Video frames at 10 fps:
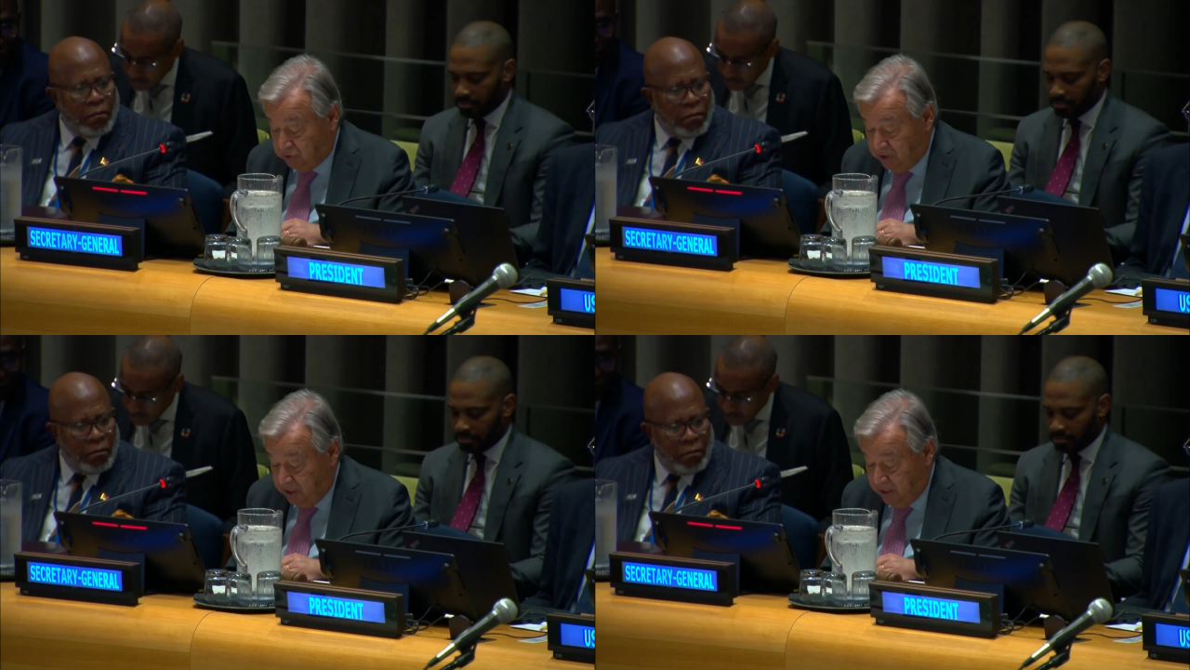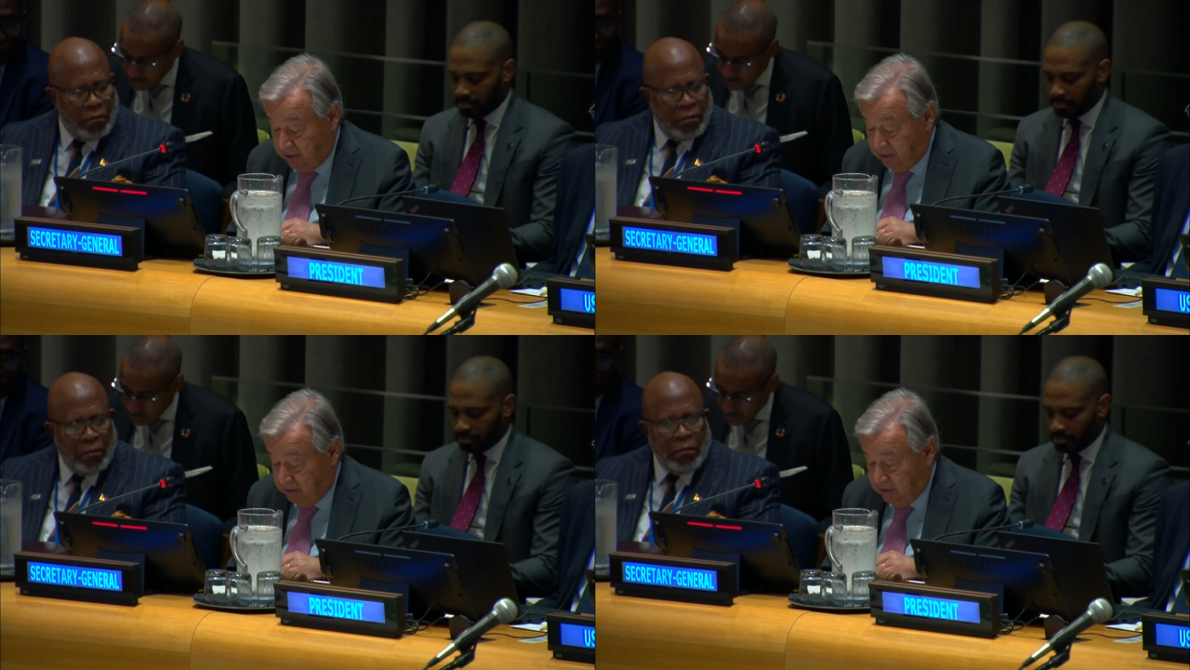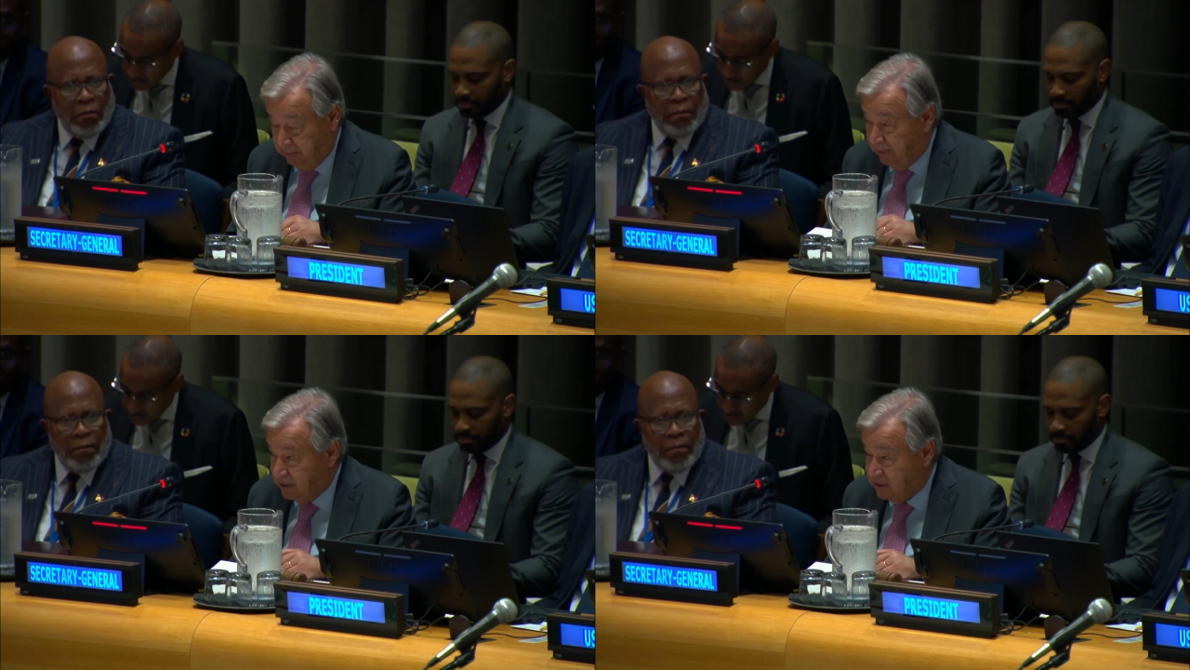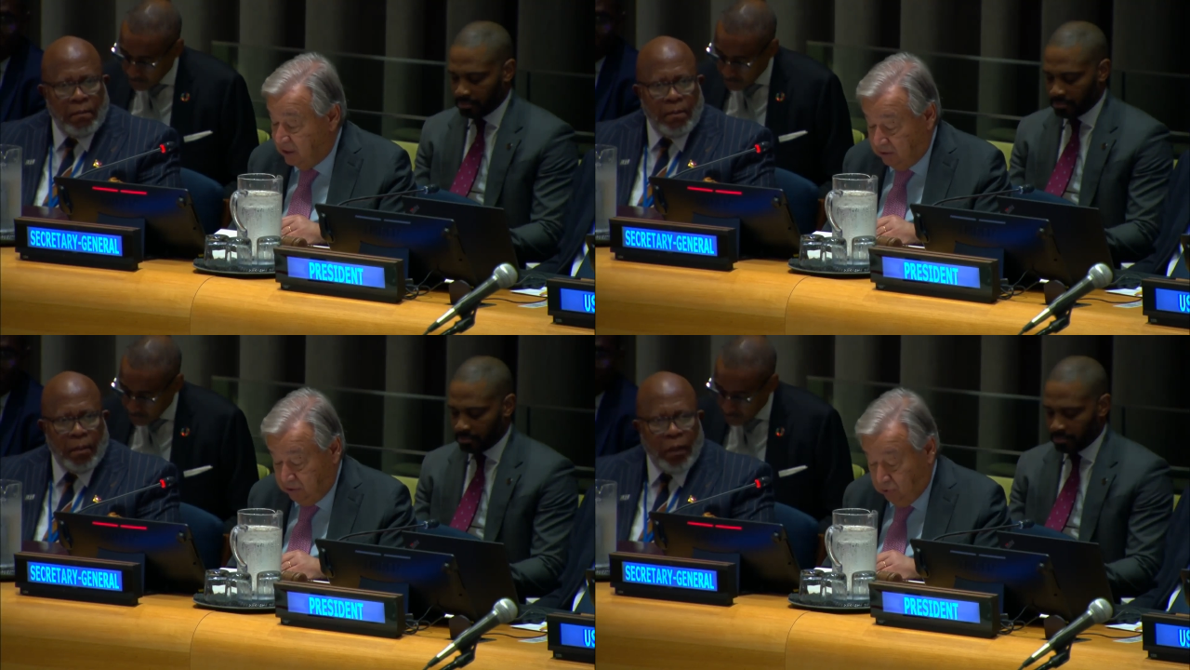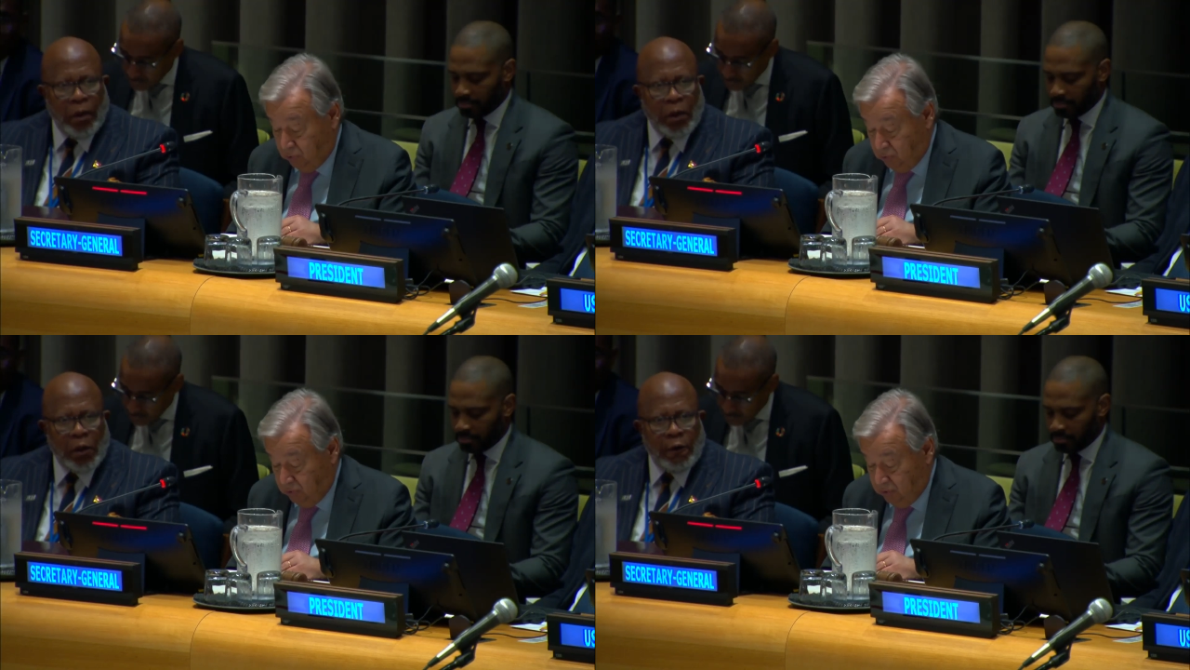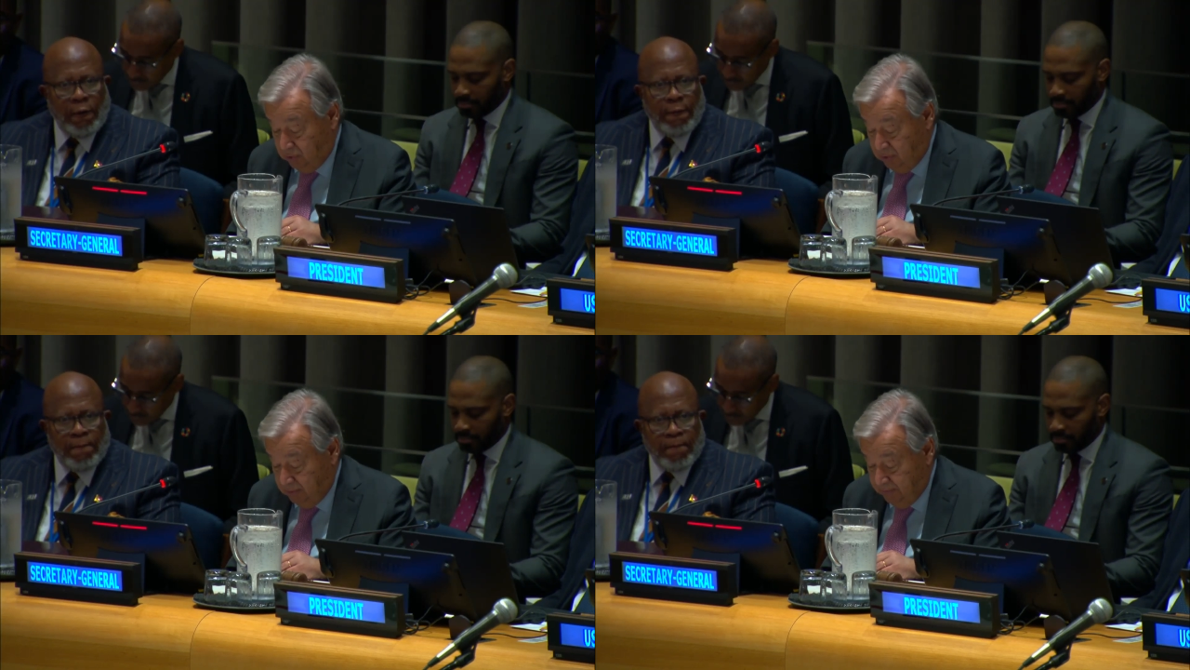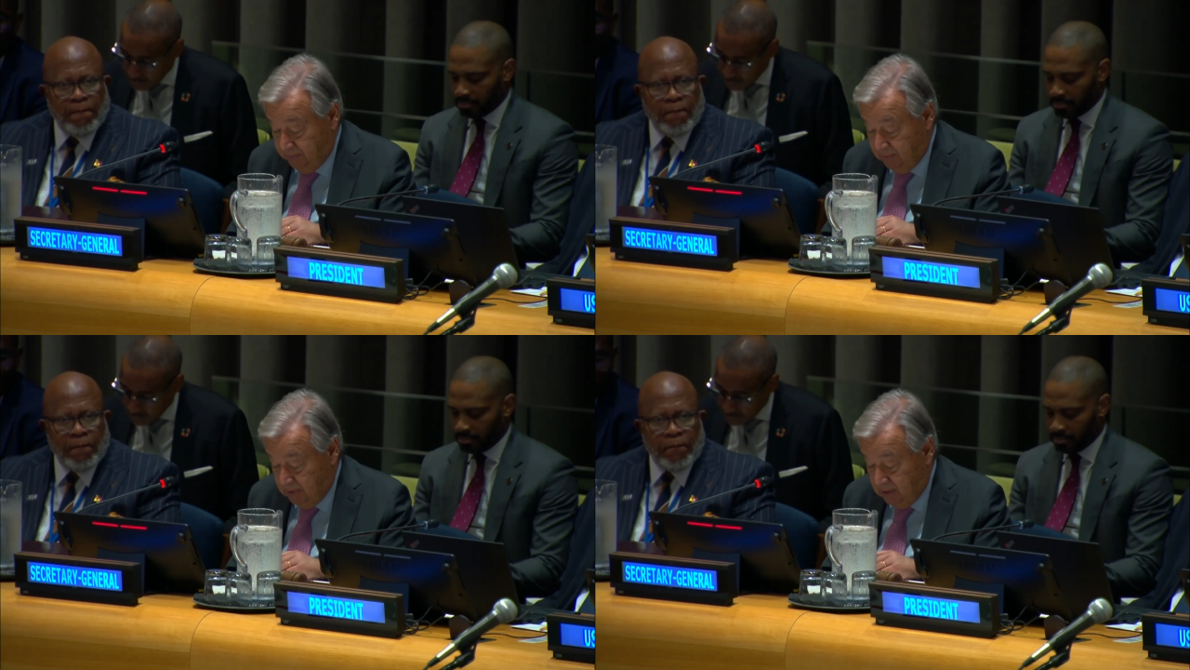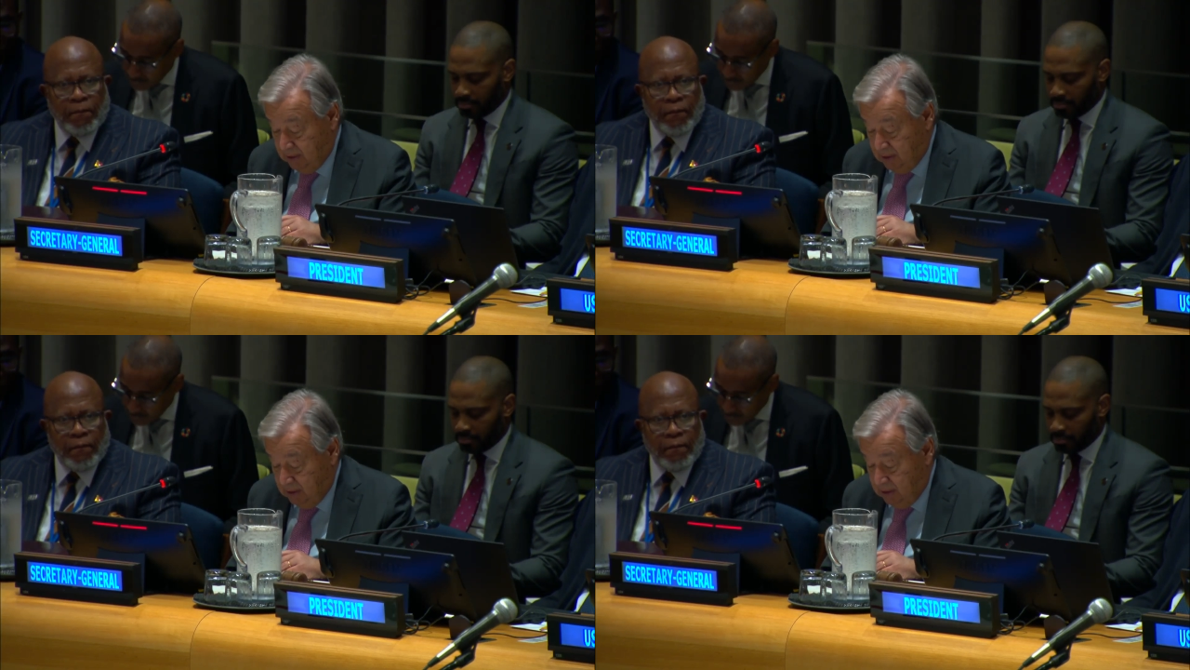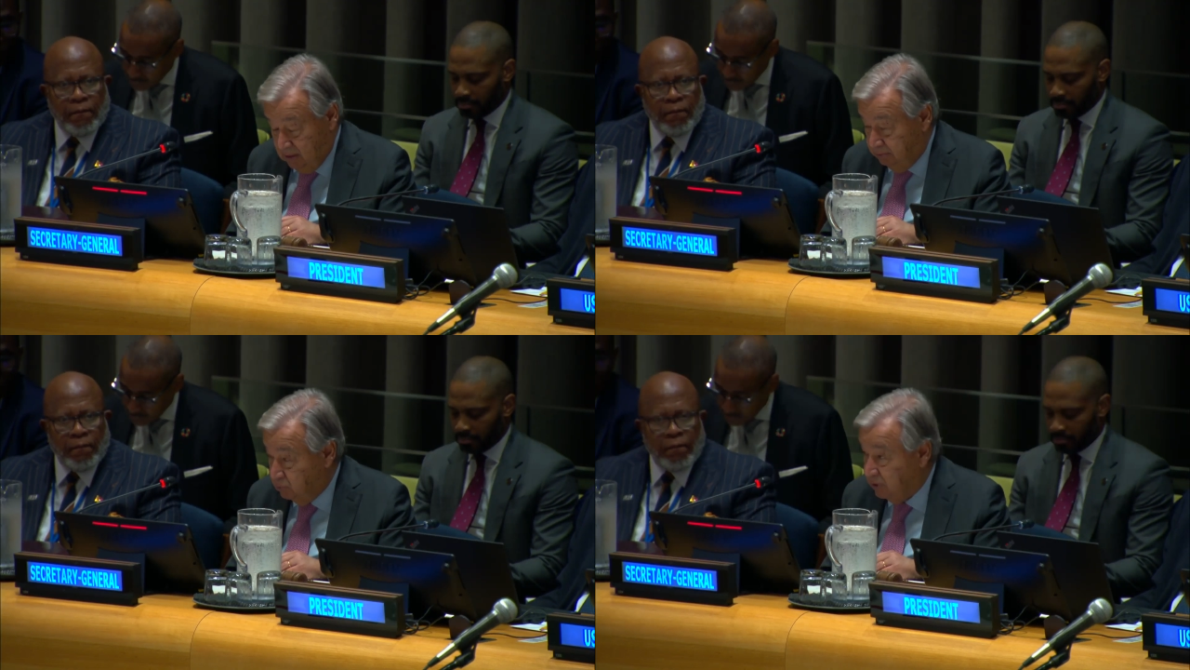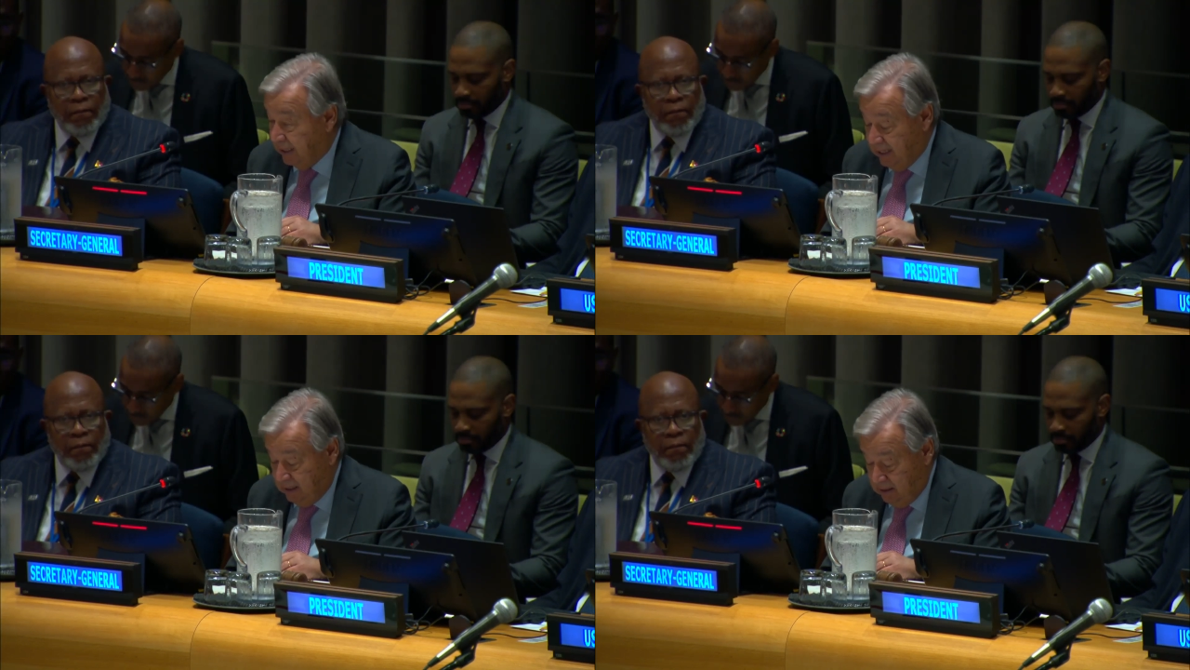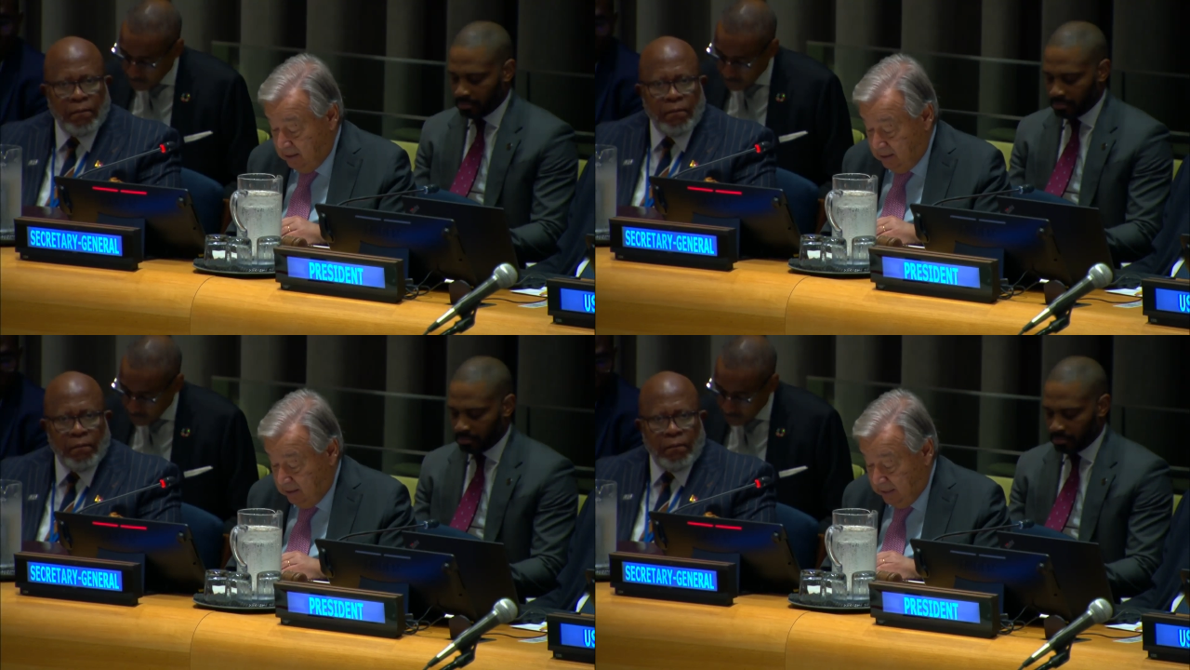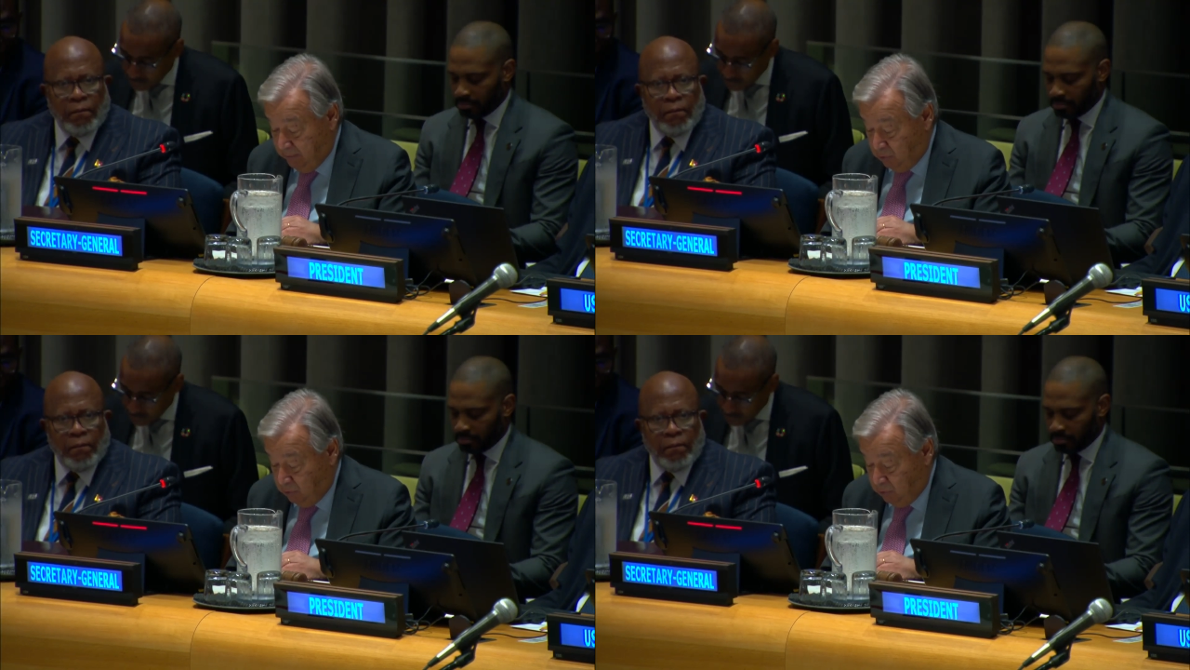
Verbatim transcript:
Speaker 1: coastal zones are home to around 900 million people.